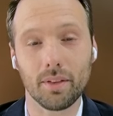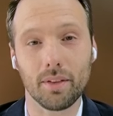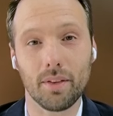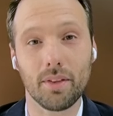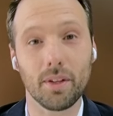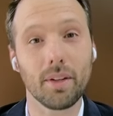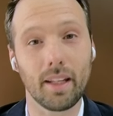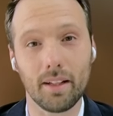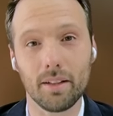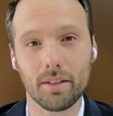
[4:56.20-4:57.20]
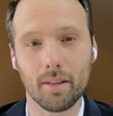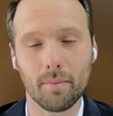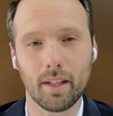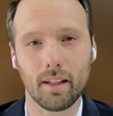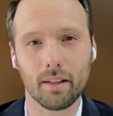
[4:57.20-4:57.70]
for 30 years,
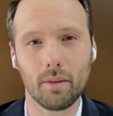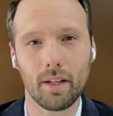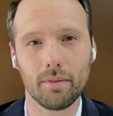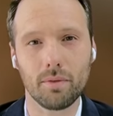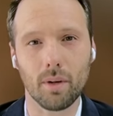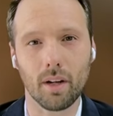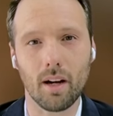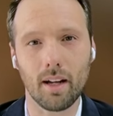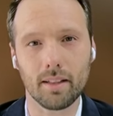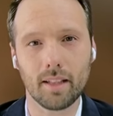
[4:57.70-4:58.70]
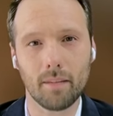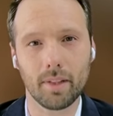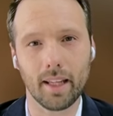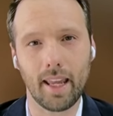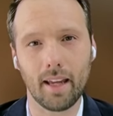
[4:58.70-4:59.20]
something quite a foreign concept
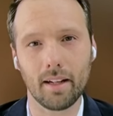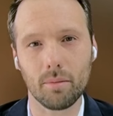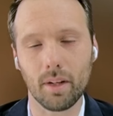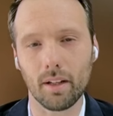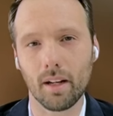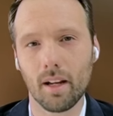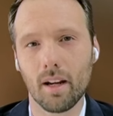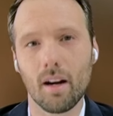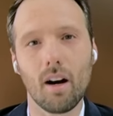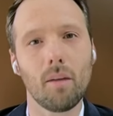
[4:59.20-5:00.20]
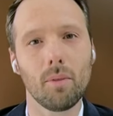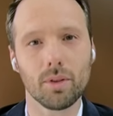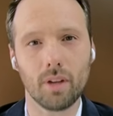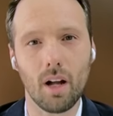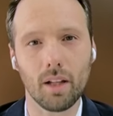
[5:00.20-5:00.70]
in Canada, where
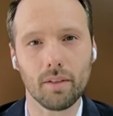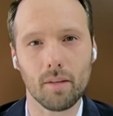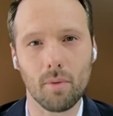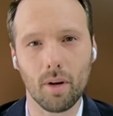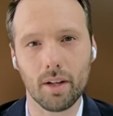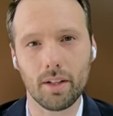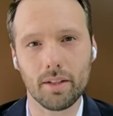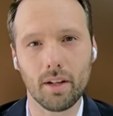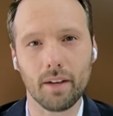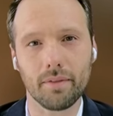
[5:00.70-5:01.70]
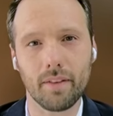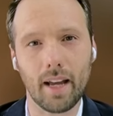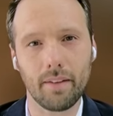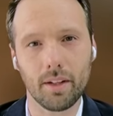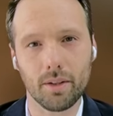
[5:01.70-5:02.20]
almost all of our mortgages are
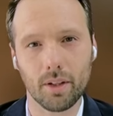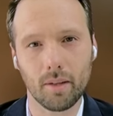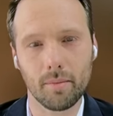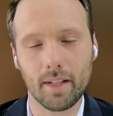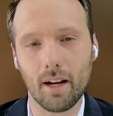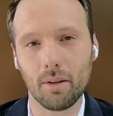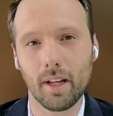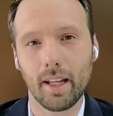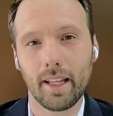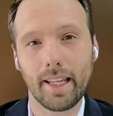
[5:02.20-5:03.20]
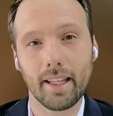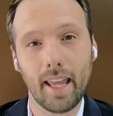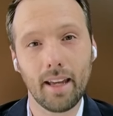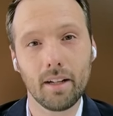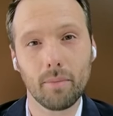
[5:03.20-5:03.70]
5-year terms. Now, in
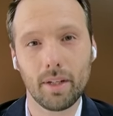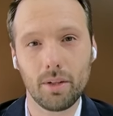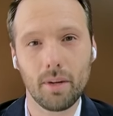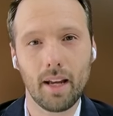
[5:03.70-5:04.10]
Canada, we do